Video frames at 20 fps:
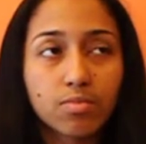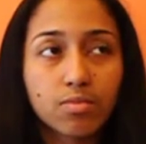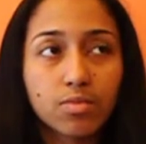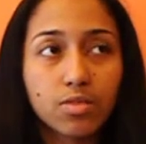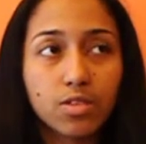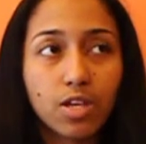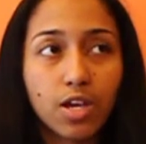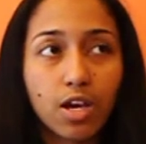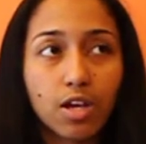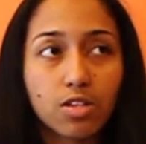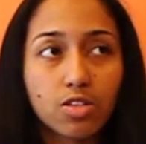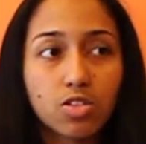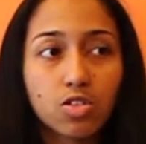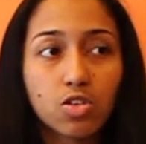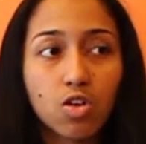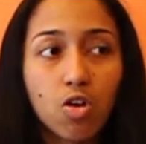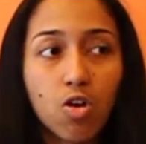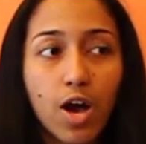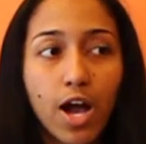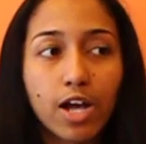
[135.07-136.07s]
yeah,
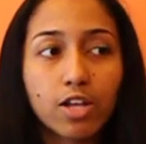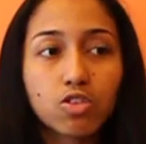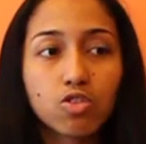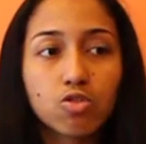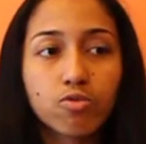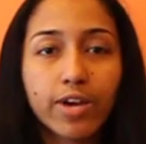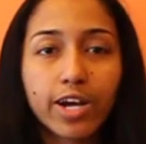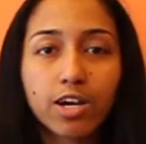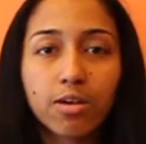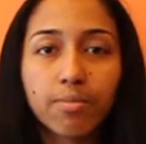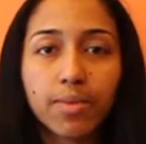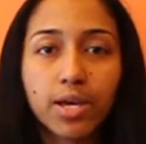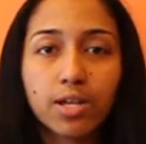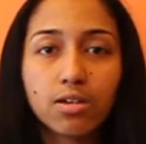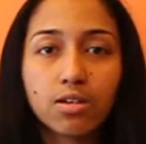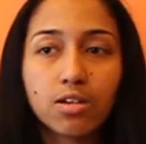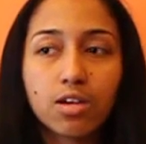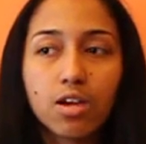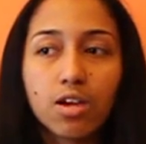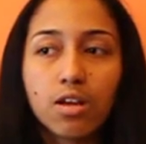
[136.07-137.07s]
so I do
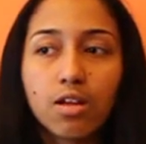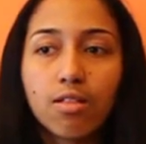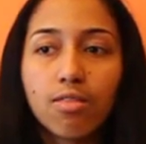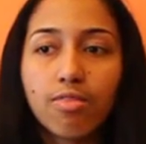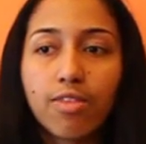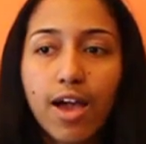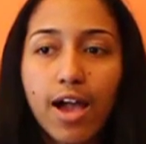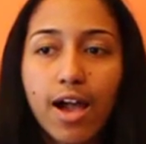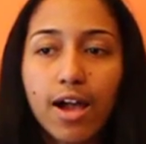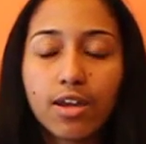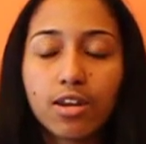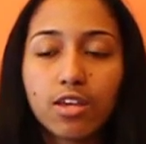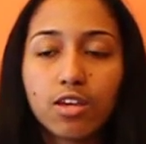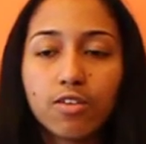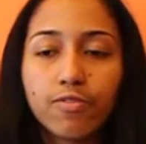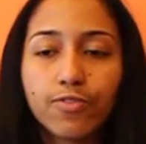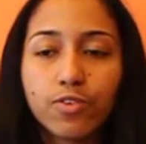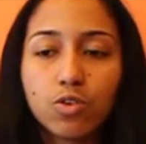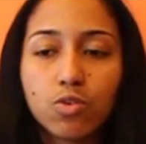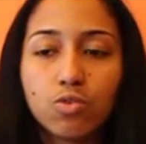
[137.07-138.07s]
recommend that
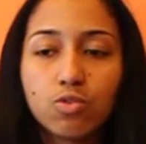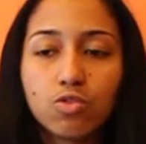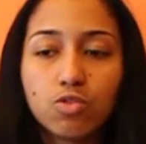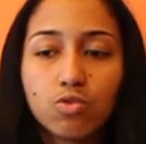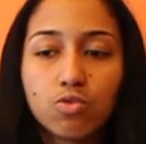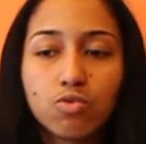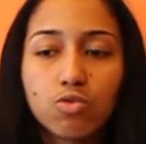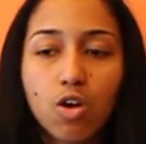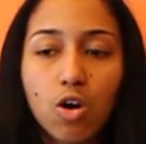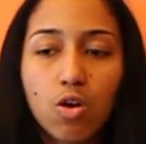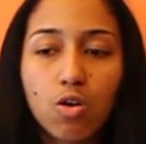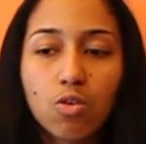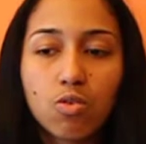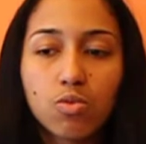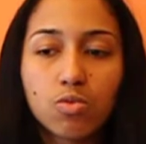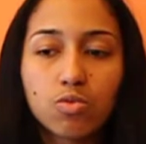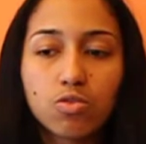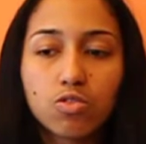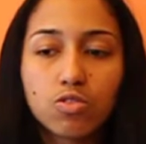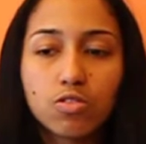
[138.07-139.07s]
if you do
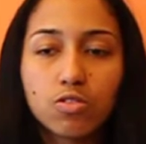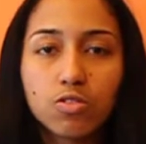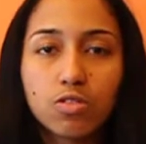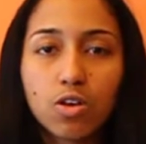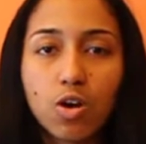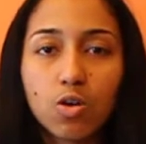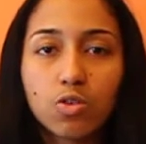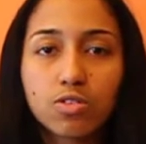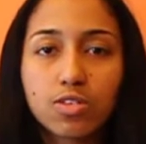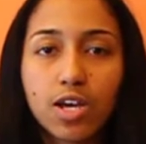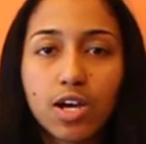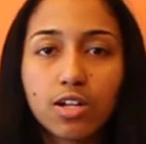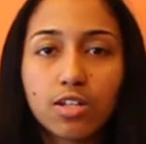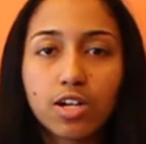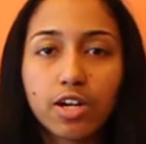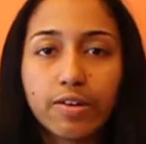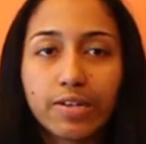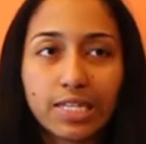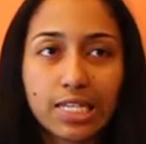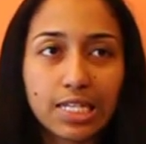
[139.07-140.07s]
go to the hotel and
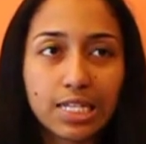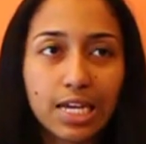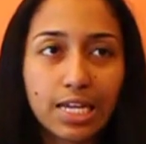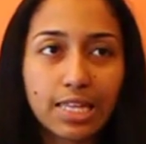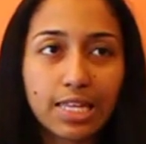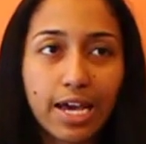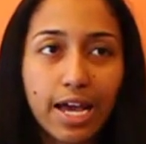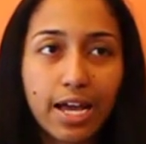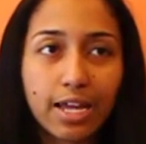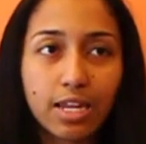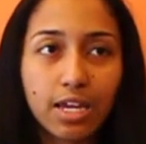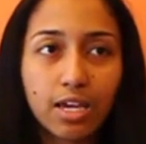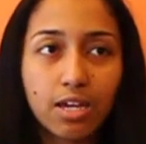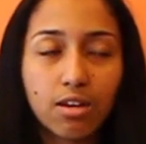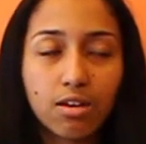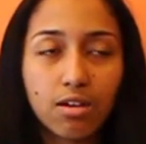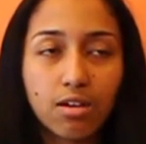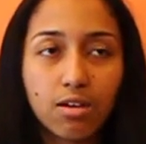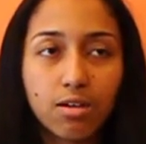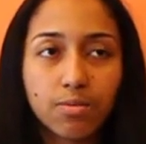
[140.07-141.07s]
everything like that,
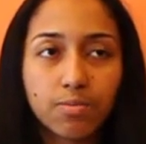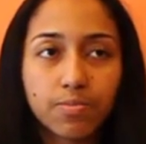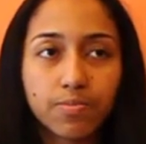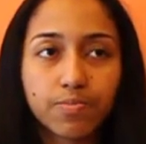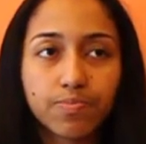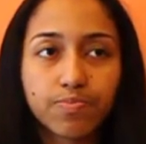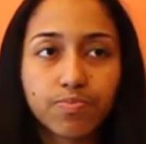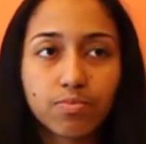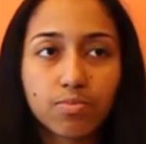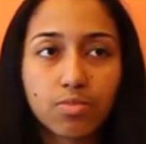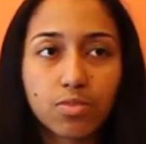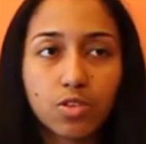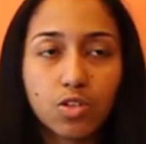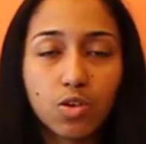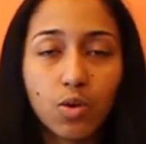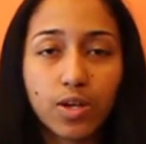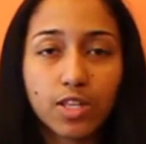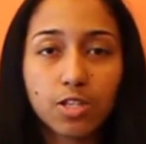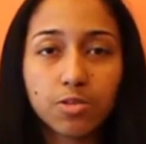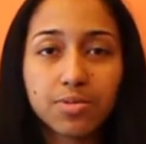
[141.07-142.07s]
and
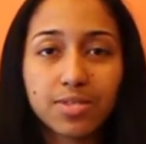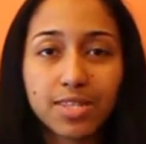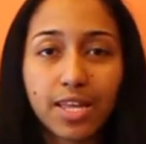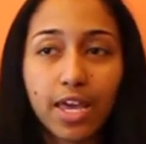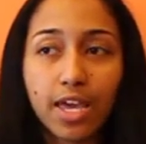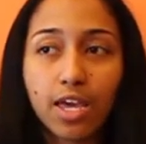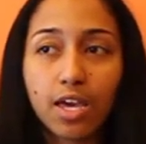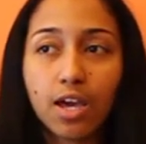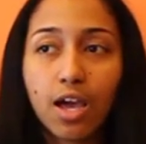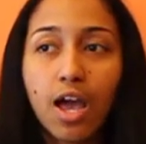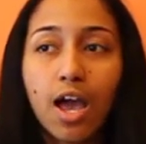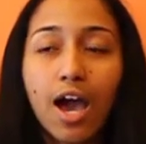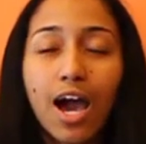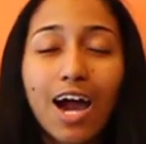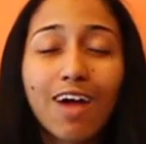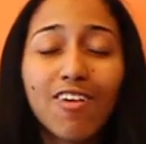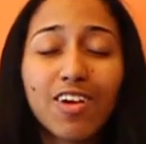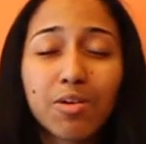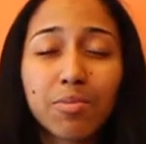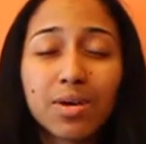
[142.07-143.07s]
you end up staying,
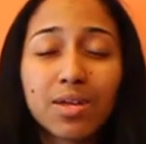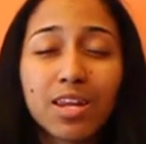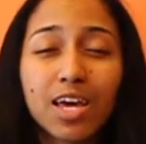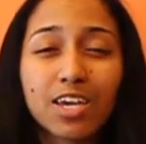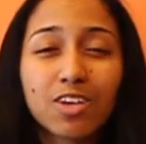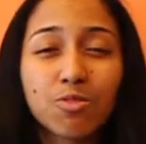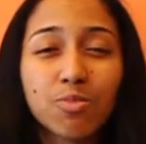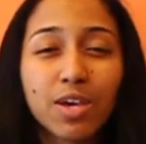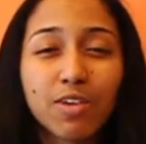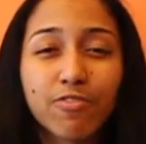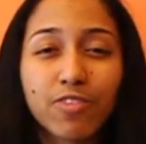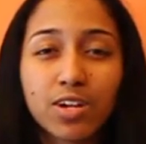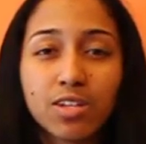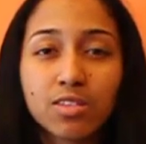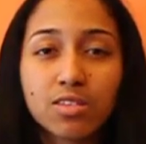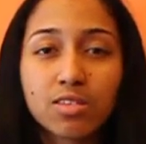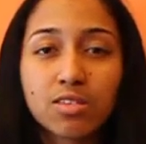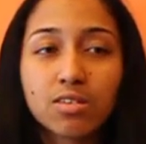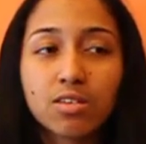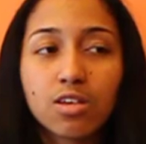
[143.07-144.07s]
I recommend like you make
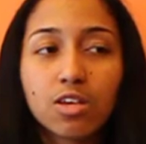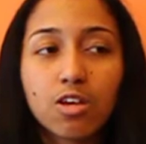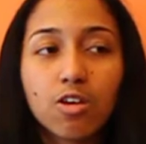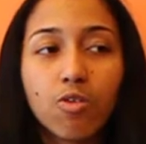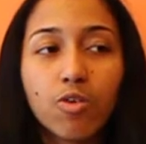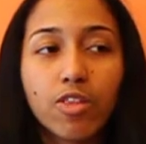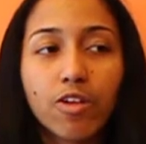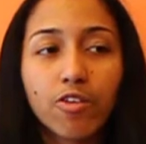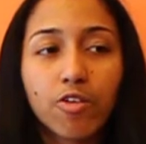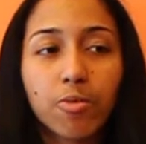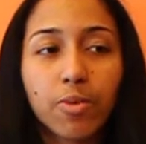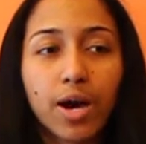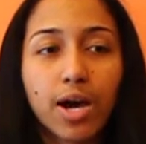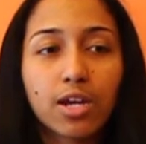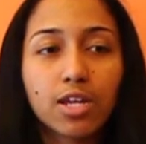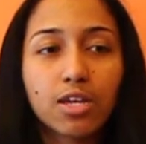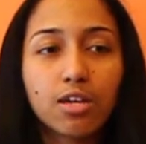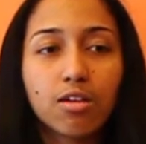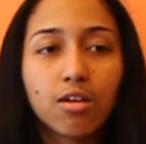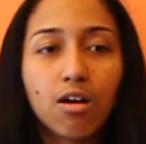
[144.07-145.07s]
friends with everybody.